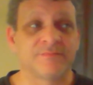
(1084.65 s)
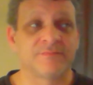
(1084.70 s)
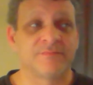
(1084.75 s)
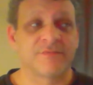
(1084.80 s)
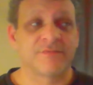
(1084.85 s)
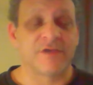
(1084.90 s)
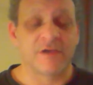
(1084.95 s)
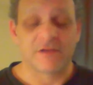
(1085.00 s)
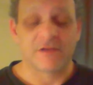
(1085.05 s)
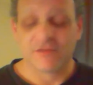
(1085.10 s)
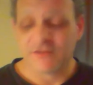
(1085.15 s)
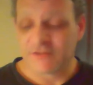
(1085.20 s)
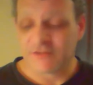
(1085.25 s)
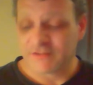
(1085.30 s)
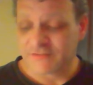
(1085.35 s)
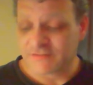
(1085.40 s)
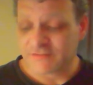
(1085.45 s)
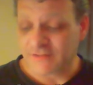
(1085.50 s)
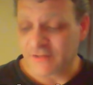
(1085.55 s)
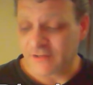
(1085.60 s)
take a look
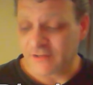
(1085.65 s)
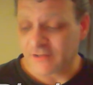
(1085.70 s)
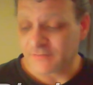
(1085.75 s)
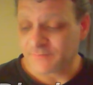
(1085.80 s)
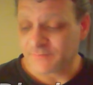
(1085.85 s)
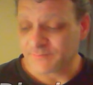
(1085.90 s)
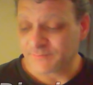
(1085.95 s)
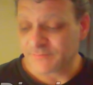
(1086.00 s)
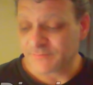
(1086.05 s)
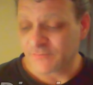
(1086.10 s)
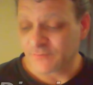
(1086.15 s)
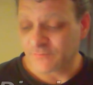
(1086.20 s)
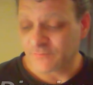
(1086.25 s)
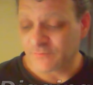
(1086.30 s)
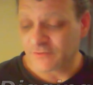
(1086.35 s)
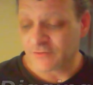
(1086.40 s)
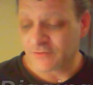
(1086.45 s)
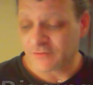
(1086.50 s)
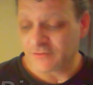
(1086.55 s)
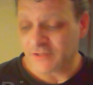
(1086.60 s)
inside. You'll
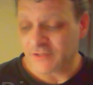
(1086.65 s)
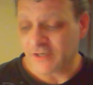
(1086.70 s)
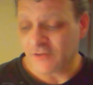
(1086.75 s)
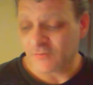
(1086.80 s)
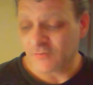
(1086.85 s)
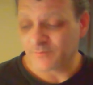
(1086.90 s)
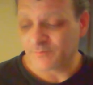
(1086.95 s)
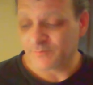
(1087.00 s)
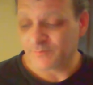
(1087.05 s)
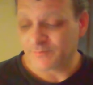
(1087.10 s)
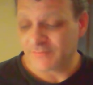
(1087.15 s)
figure it out.